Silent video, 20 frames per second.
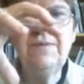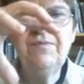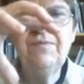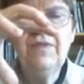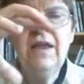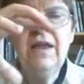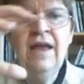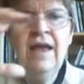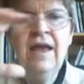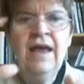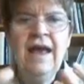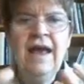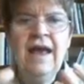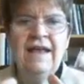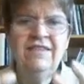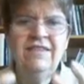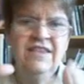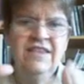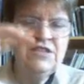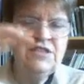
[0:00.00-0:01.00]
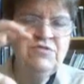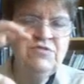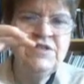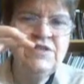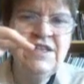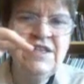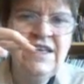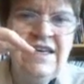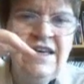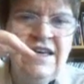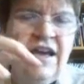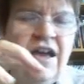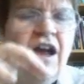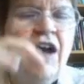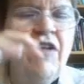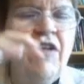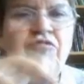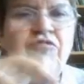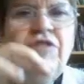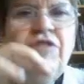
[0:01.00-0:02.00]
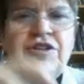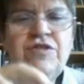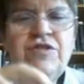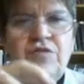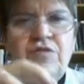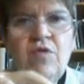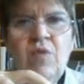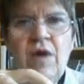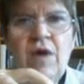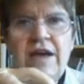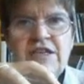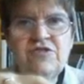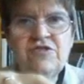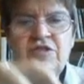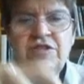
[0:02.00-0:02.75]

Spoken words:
And this was the original way astrology used